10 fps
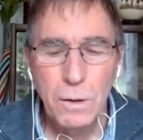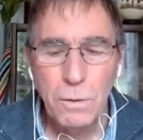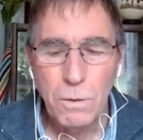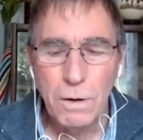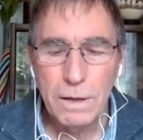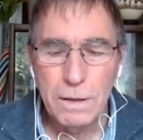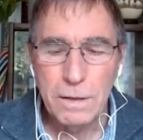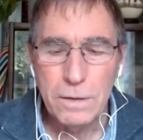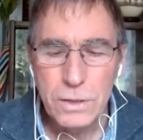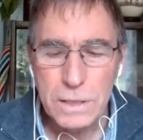or
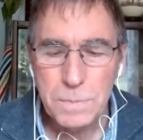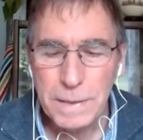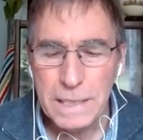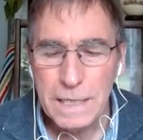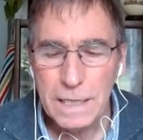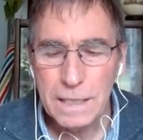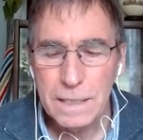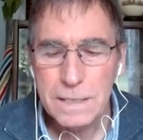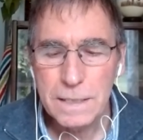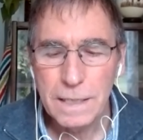just been here
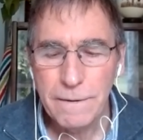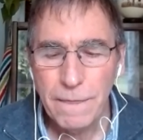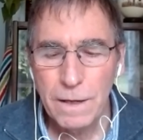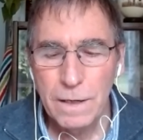listening.